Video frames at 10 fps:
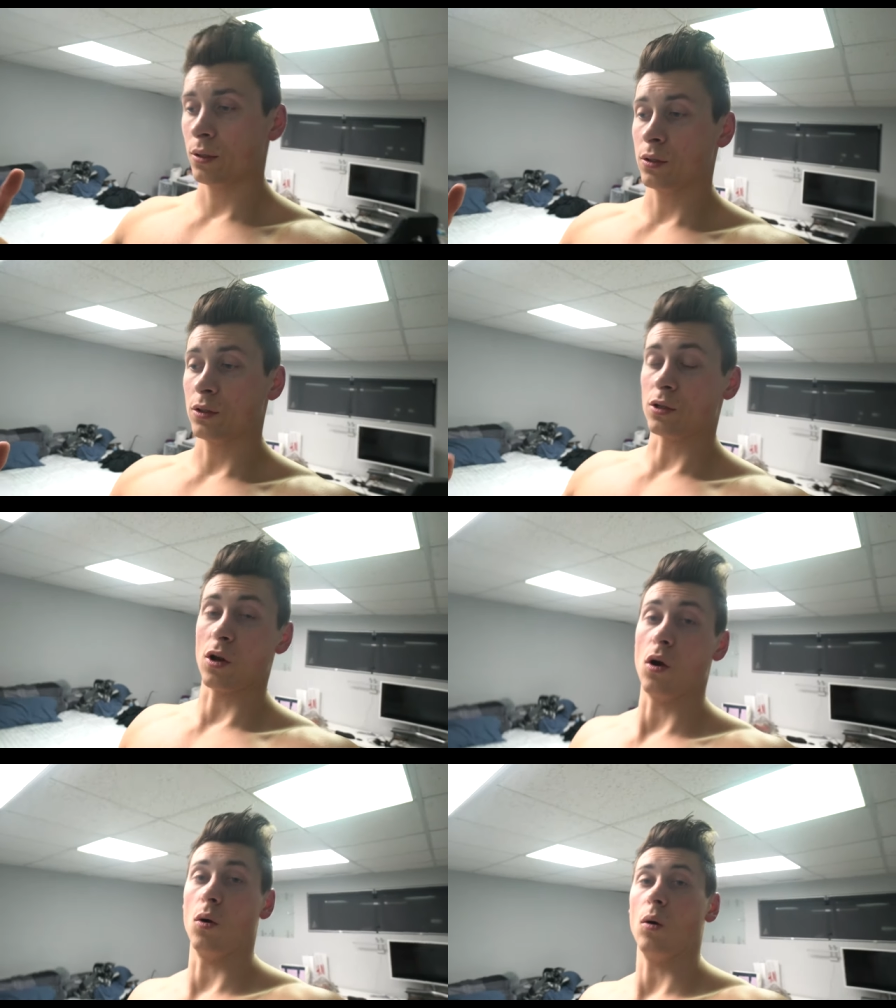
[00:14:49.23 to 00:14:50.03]

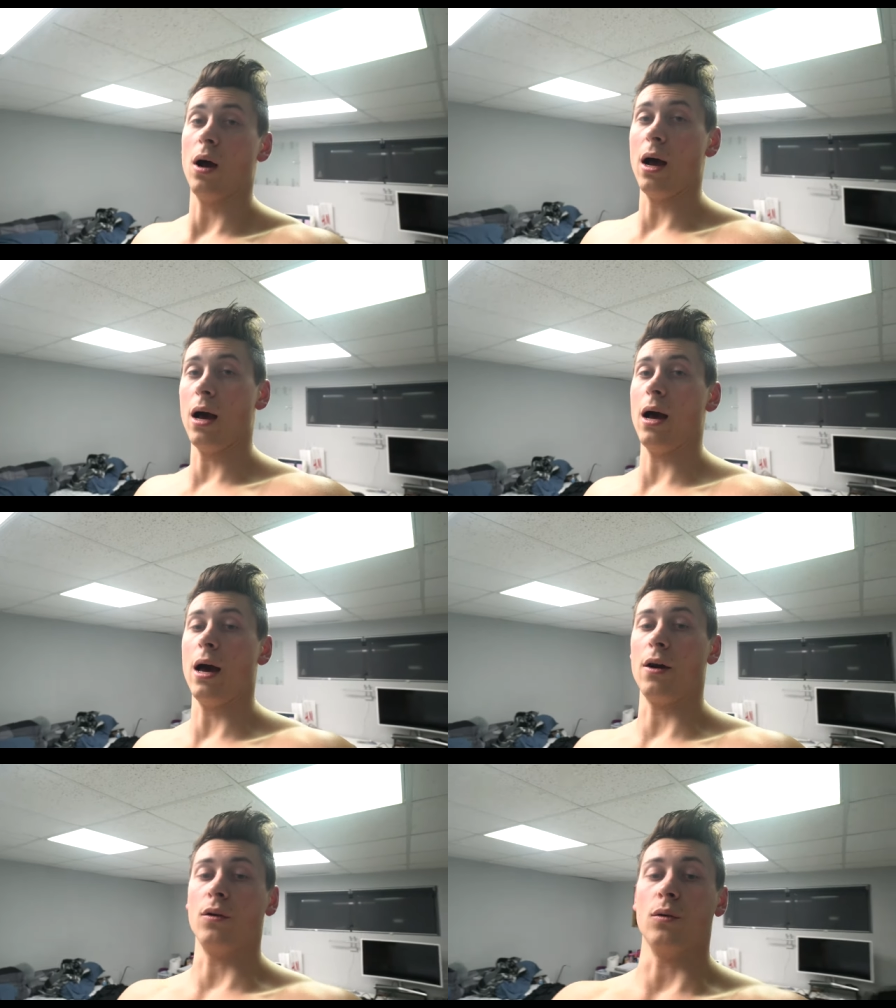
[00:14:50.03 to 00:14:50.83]
So
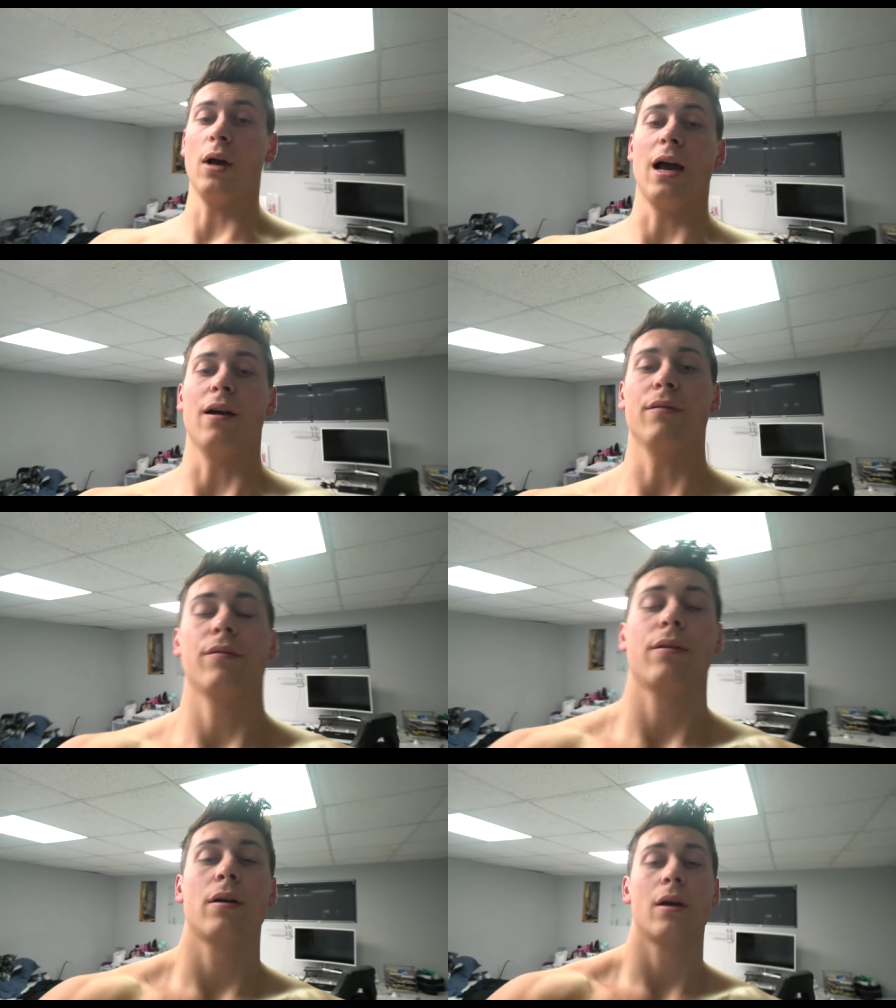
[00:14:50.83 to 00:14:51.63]
I don't have
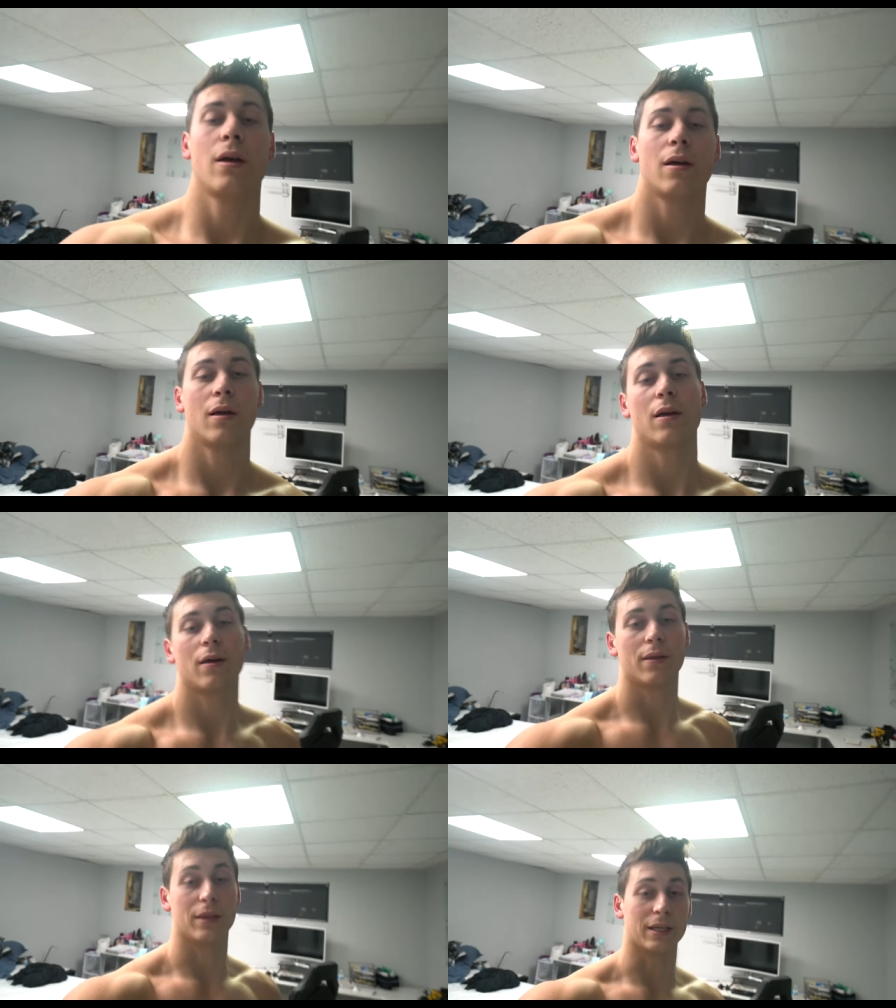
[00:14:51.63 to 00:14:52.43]

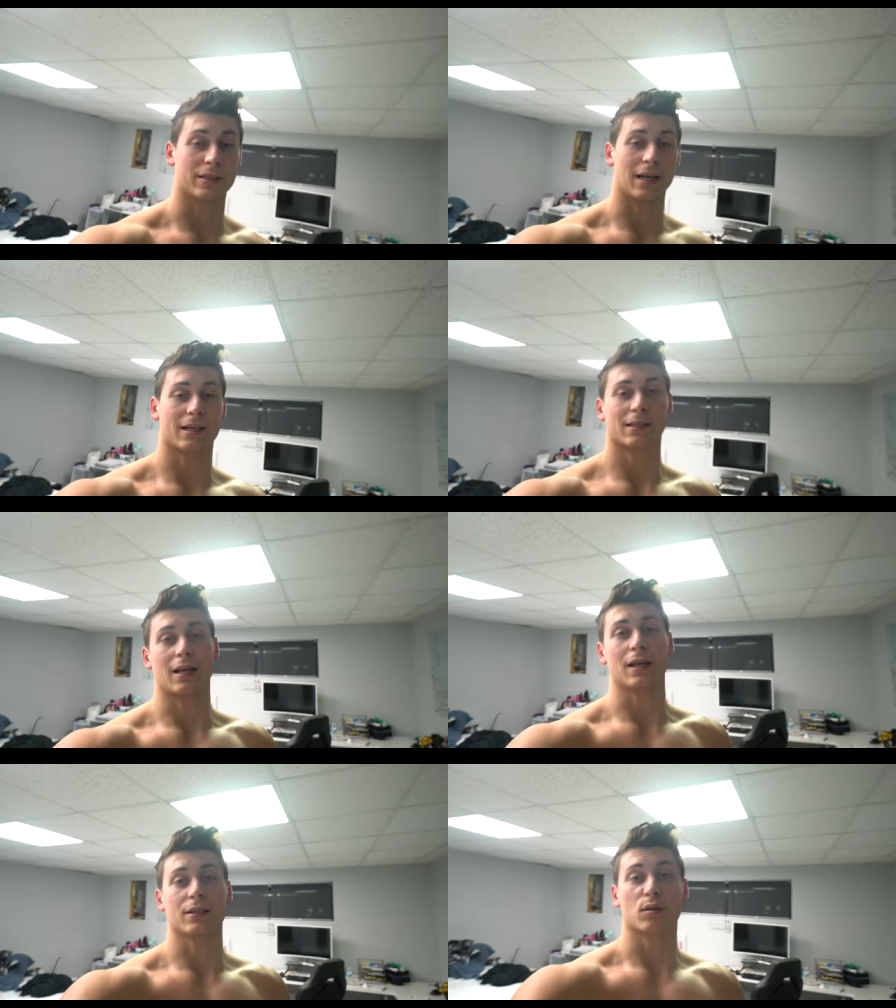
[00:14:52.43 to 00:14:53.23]
the exact
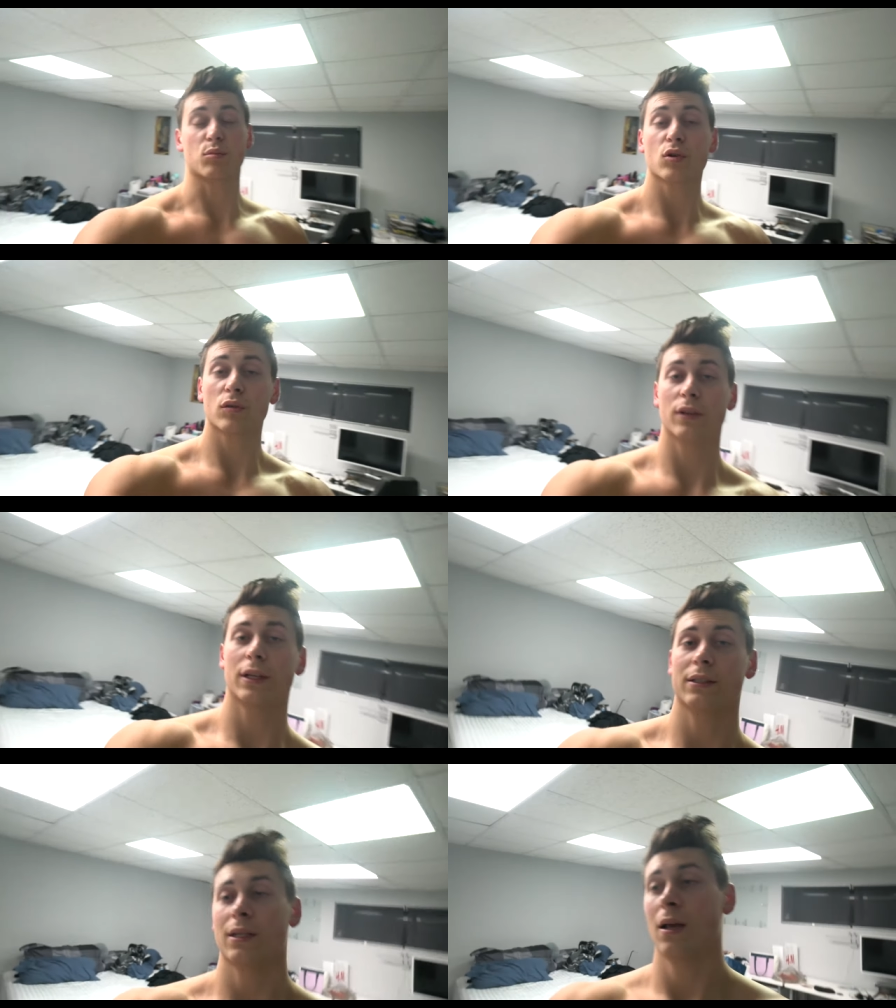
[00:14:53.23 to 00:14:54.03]
science to prove
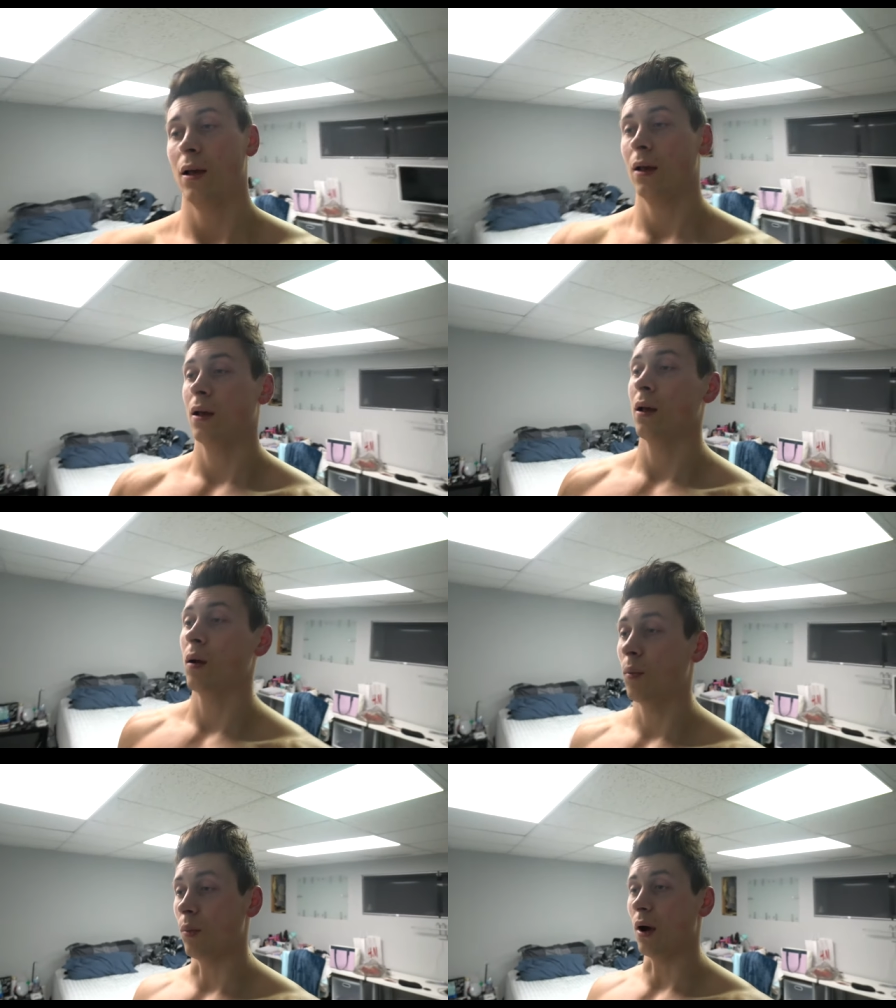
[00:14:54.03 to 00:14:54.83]
this,
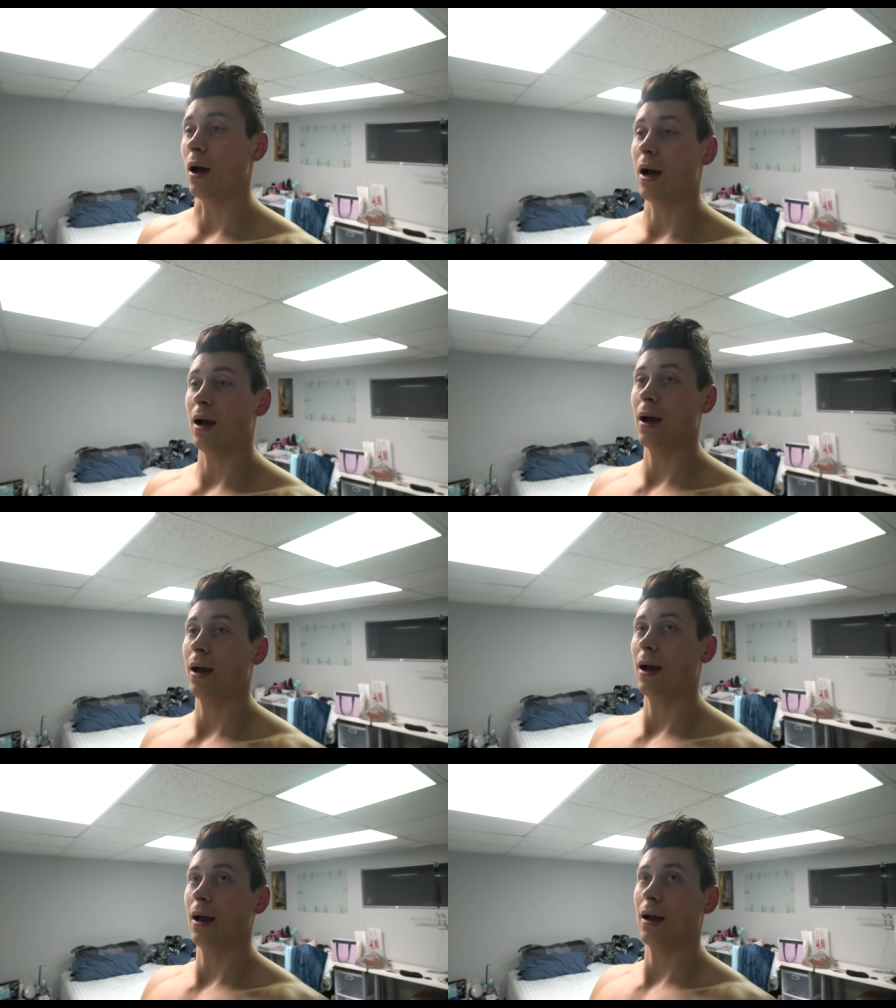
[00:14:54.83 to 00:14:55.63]
but
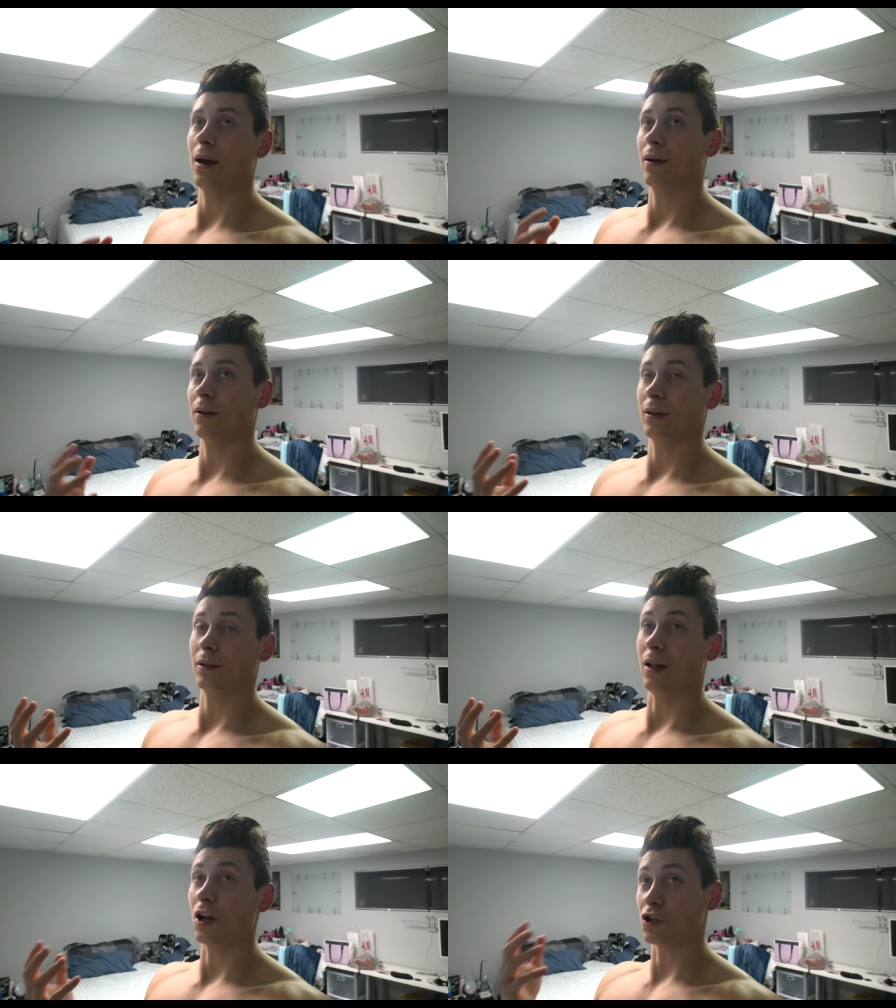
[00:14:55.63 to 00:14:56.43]

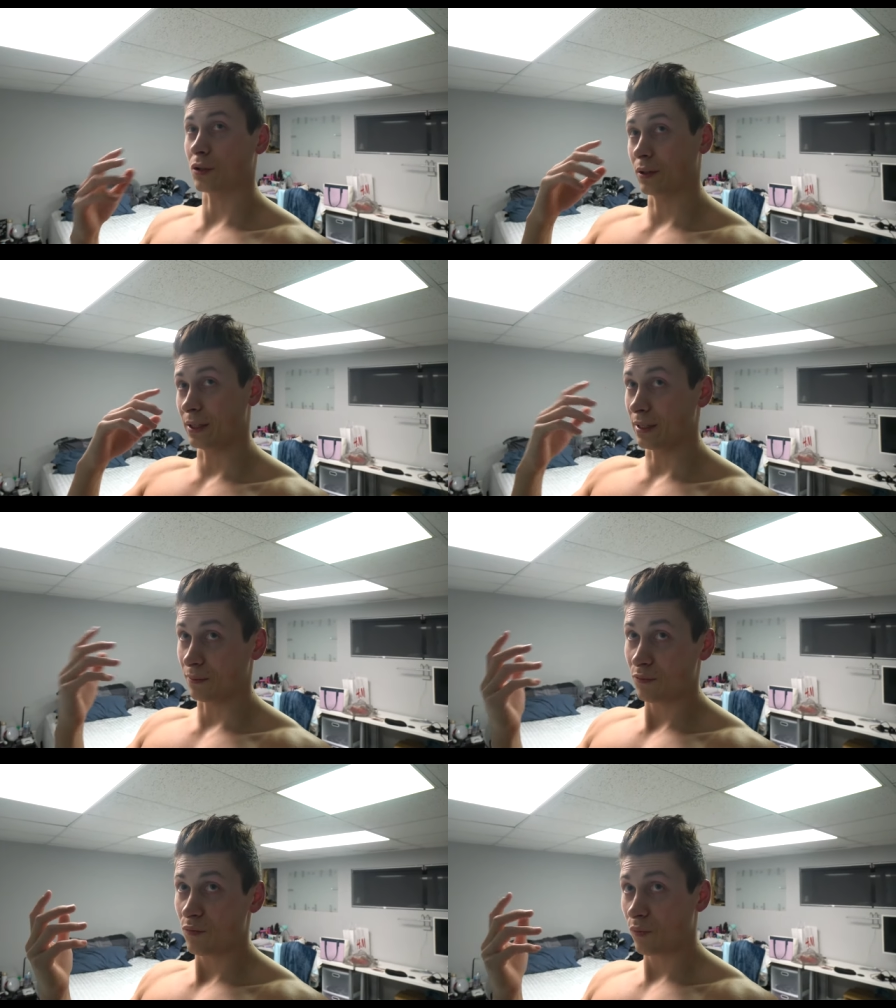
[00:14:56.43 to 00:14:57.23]

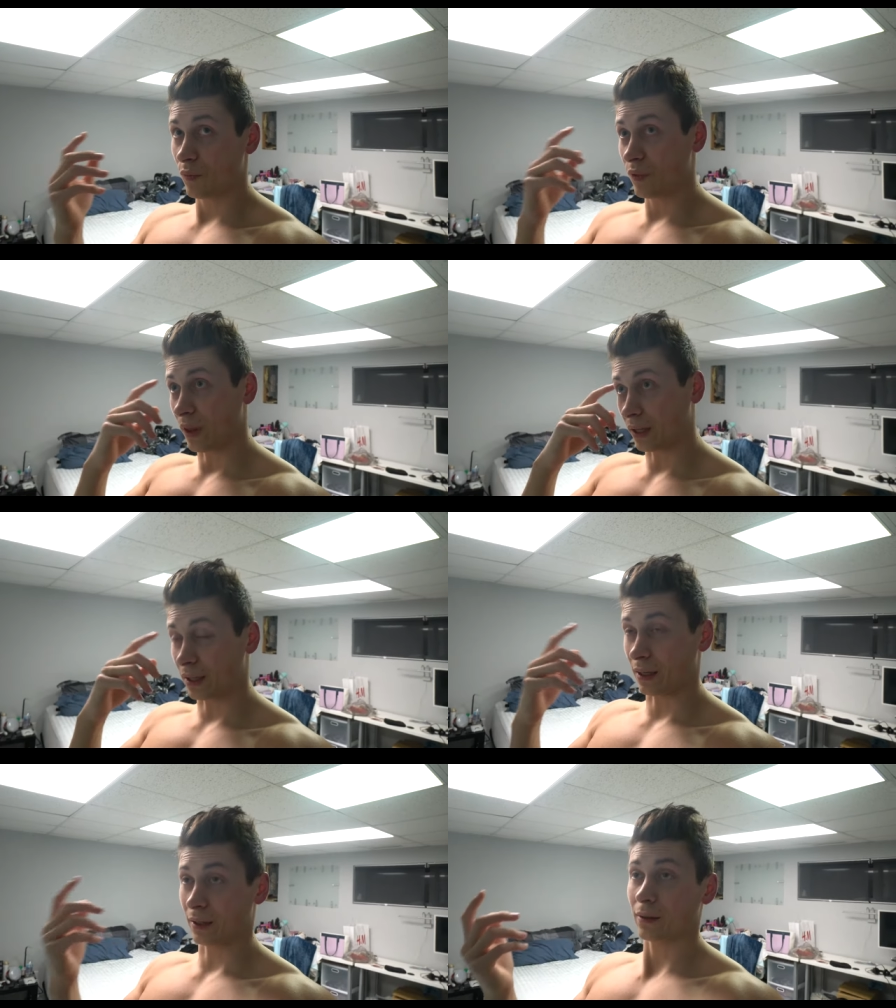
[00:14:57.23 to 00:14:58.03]
logically
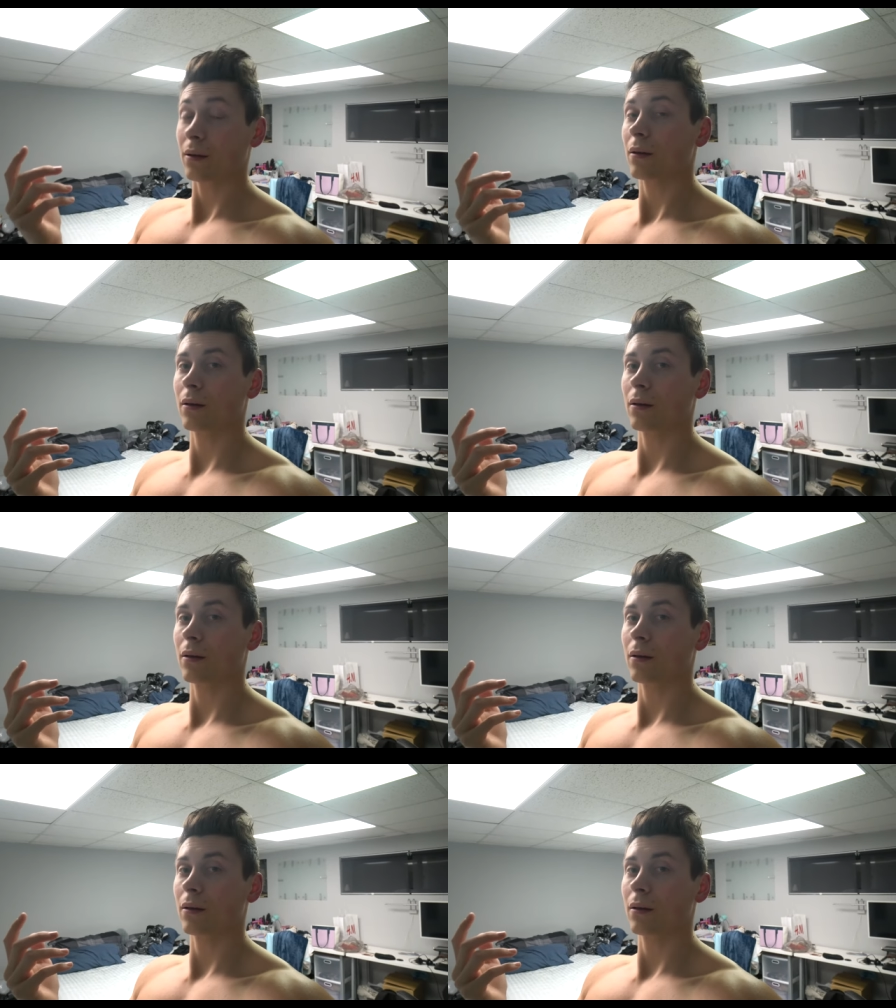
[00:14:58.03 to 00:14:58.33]
thinking,